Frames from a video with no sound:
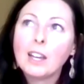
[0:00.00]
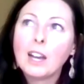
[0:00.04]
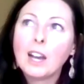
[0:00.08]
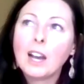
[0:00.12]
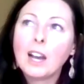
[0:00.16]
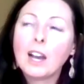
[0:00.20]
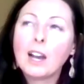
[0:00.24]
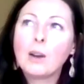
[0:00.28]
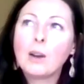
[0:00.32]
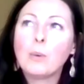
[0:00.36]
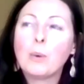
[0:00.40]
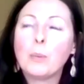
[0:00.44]

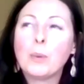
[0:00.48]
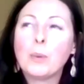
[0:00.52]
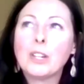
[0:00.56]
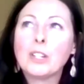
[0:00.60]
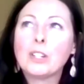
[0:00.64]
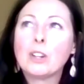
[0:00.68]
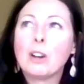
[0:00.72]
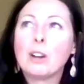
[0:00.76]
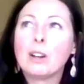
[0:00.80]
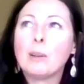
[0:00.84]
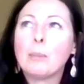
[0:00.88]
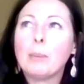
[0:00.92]
When we
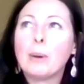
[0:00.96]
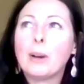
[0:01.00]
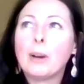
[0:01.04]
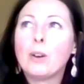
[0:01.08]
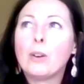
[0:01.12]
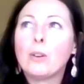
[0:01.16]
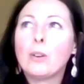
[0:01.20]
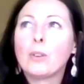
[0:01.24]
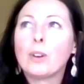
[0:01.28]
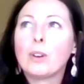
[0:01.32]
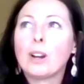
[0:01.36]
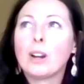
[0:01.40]
talk
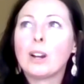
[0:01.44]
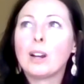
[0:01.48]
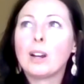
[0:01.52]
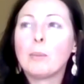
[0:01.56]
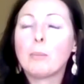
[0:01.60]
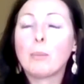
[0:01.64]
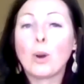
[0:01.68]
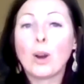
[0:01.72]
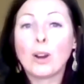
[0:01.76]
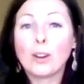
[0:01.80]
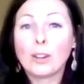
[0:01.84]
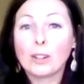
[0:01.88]
about
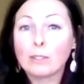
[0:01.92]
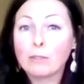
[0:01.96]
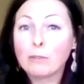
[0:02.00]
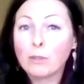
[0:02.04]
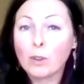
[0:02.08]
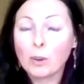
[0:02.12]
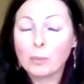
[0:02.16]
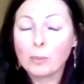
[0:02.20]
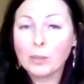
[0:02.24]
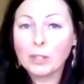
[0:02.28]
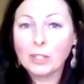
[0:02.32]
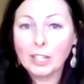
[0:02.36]
product
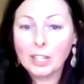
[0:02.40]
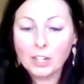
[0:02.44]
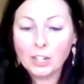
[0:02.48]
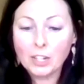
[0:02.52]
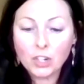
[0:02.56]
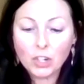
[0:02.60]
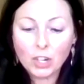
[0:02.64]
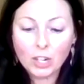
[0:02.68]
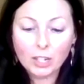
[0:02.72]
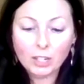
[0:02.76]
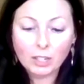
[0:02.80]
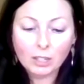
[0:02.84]

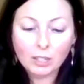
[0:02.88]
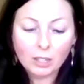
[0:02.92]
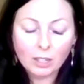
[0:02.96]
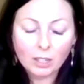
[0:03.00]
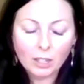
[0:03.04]
formulation,